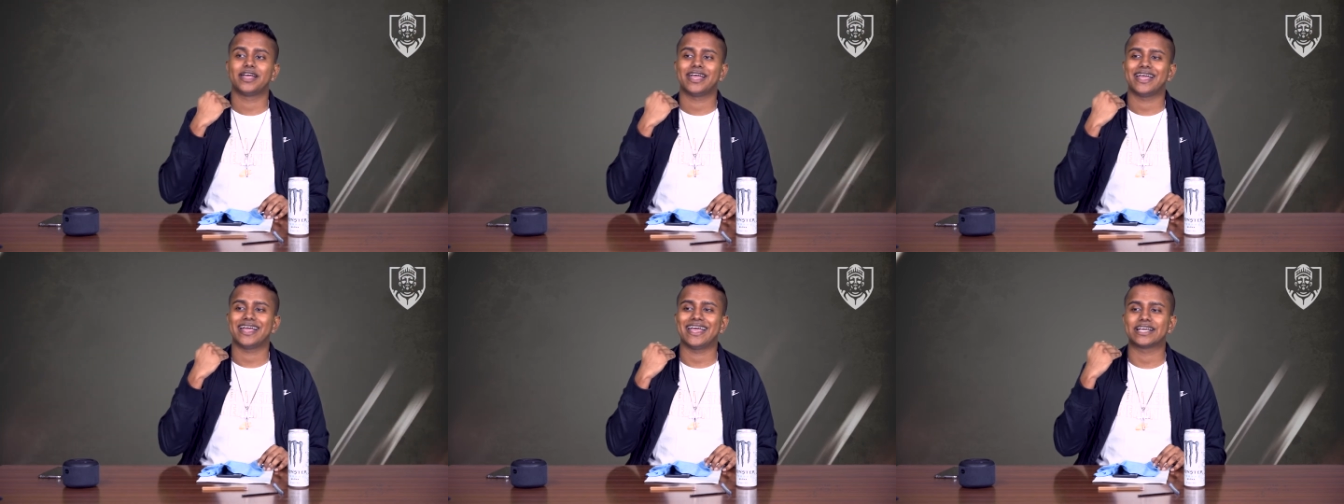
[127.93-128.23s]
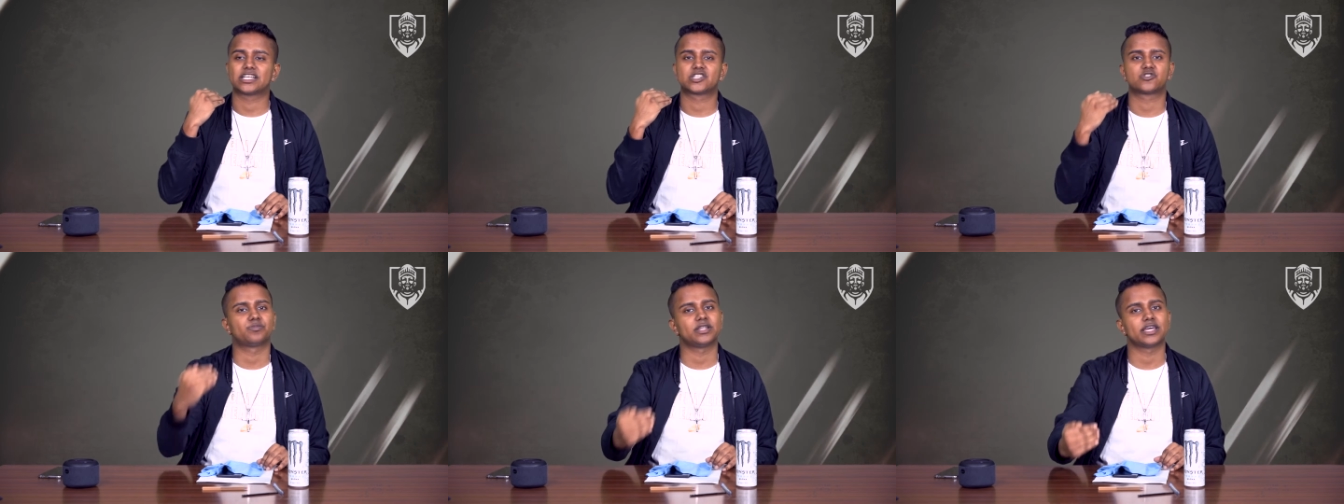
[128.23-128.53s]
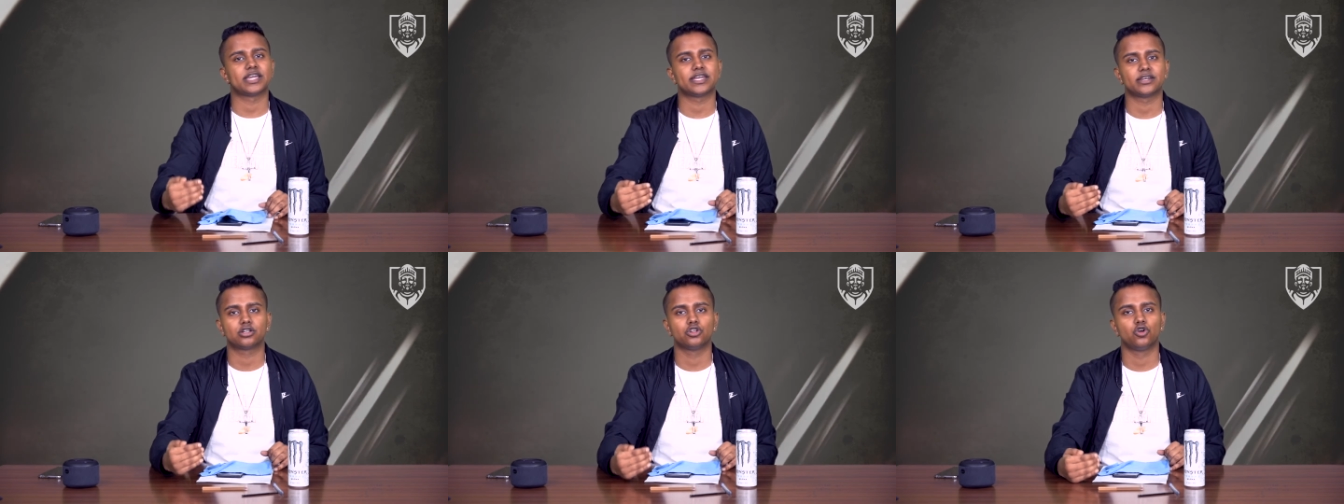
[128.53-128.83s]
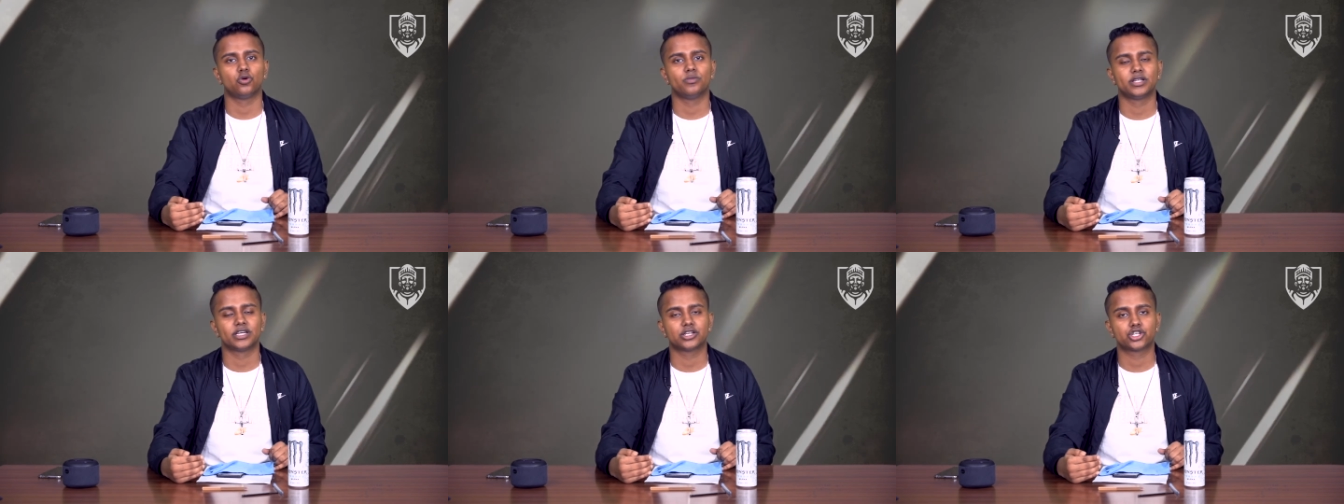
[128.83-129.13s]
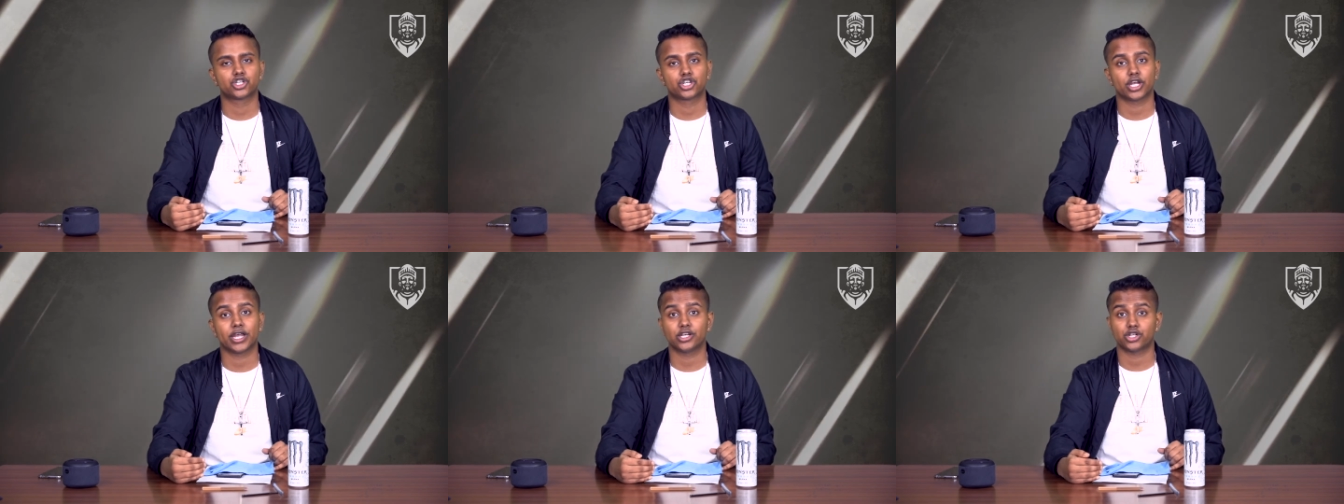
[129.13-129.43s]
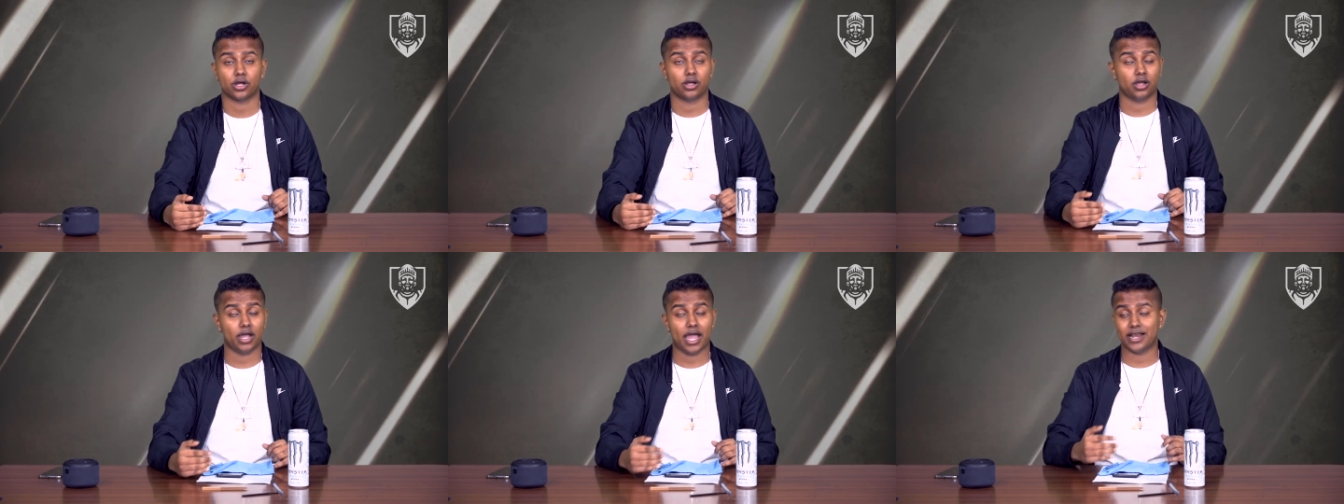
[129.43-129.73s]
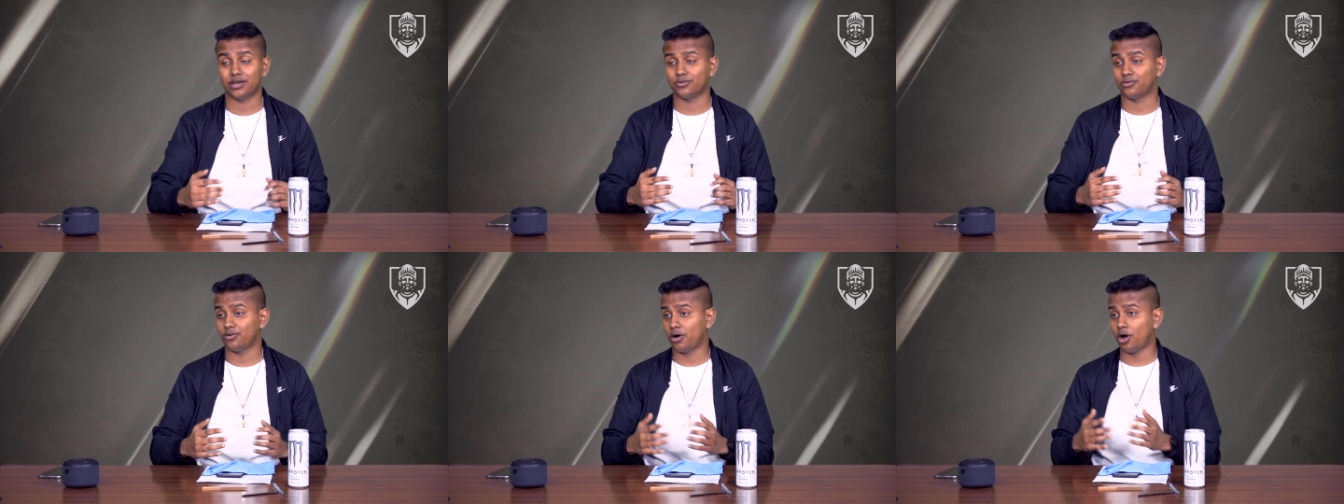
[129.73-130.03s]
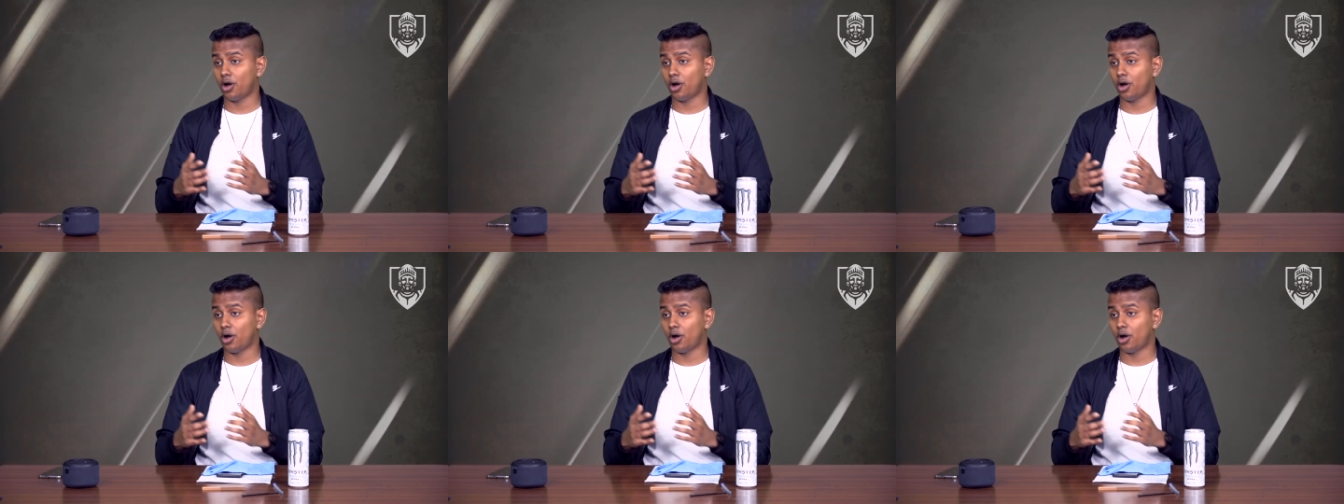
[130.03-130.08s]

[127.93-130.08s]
explain global exchange and